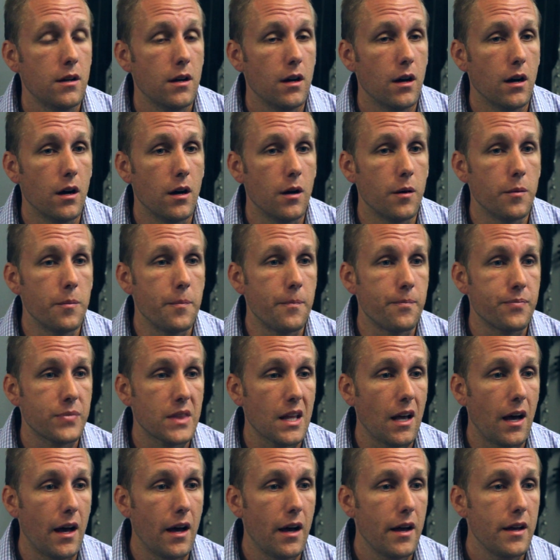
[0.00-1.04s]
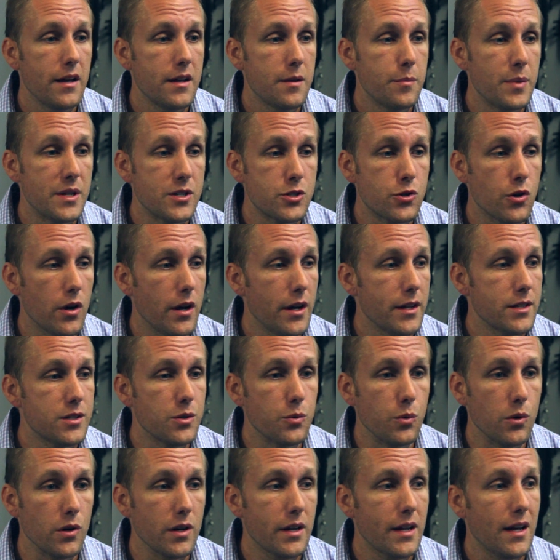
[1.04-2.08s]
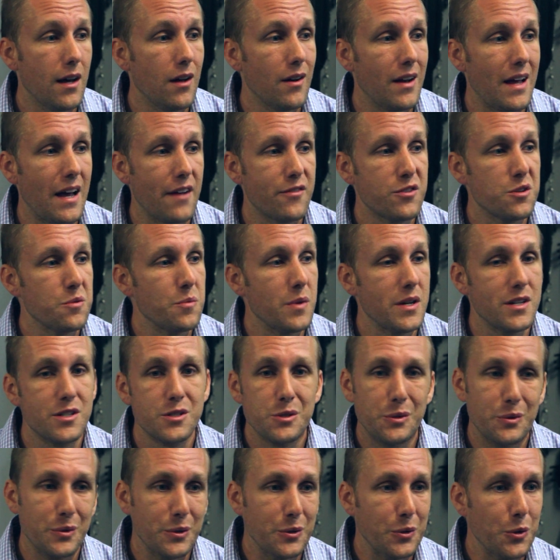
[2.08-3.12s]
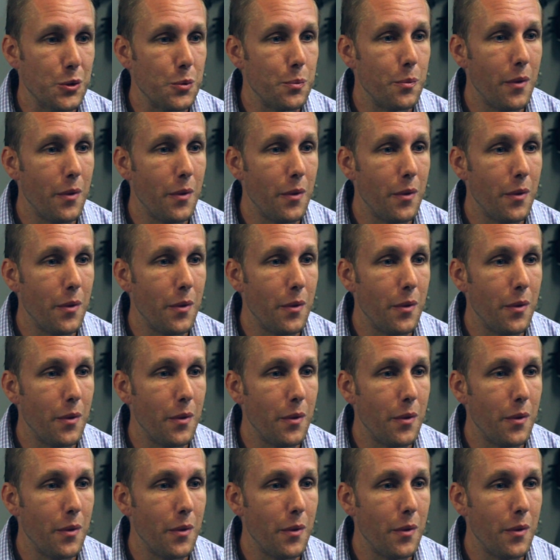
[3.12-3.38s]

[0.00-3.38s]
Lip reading: I had been trying to work out after my children go to